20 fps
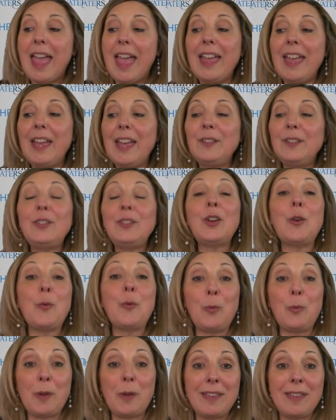
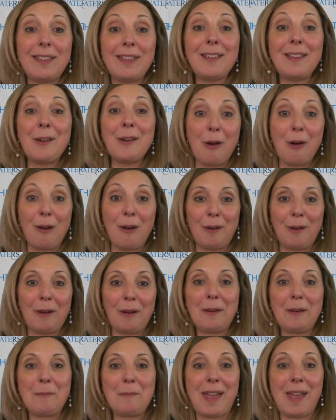And we
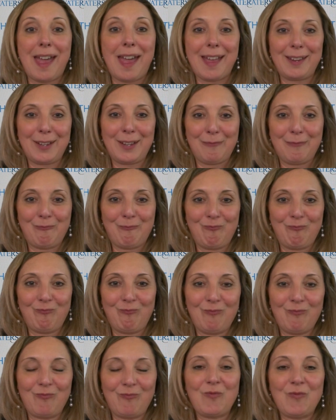are back.
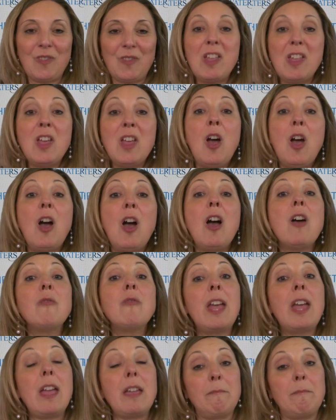
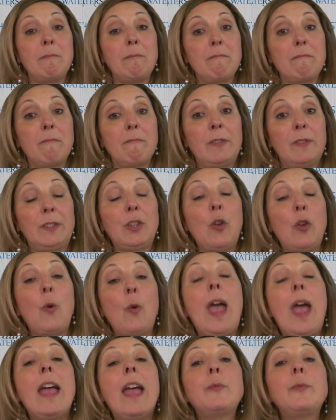Okay,
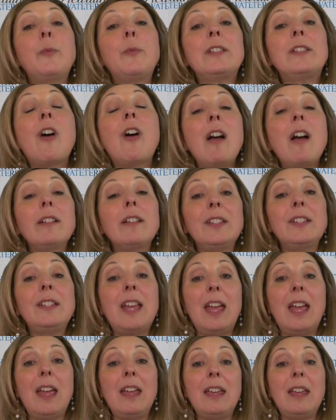so as we talk
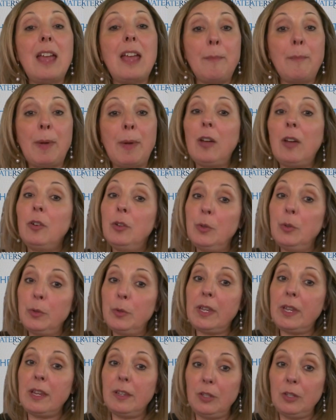today about
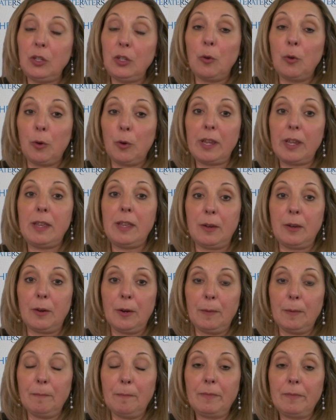who's in your
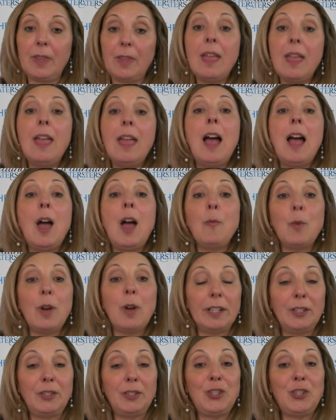ear, I
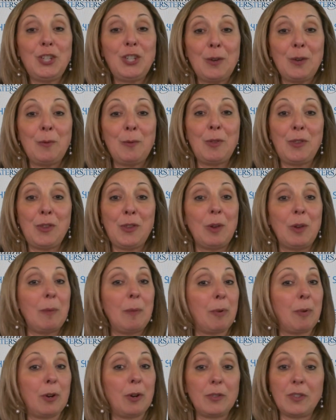wanted to share with you a
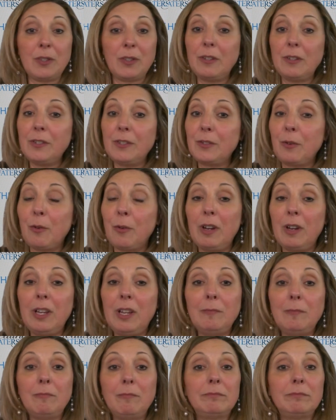personal
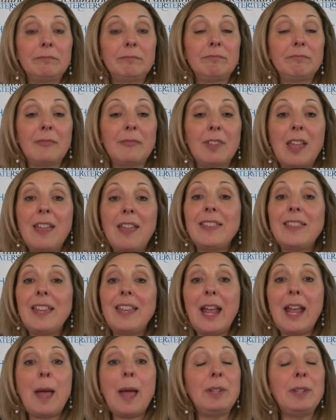story
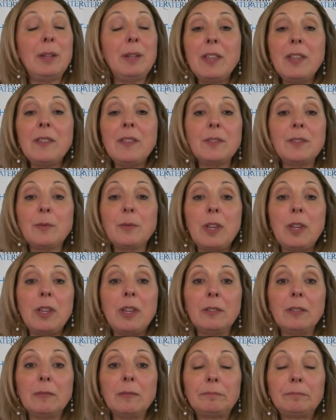that happened to me this
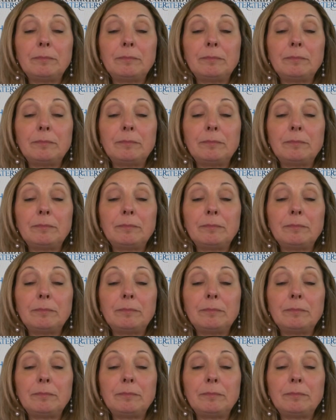week.